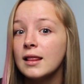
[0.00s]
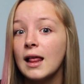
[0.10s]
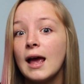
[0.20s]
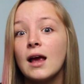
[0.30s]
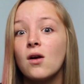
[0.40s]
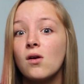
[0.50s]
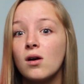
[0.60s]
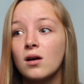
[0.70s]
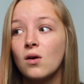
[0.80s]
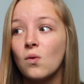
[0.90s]
Like,
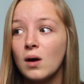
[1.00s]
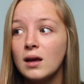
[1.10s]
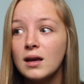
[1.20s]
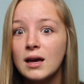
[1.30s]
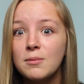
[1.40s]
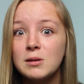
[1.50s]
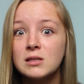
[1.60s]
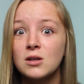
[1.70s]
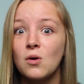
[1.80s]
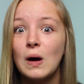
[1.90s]
why you gotta be
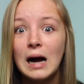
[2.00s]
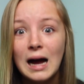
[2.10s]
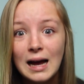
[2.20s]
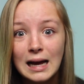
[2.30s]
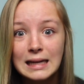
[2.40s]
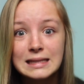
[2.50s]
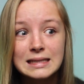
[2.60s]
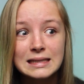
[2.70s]
so hot?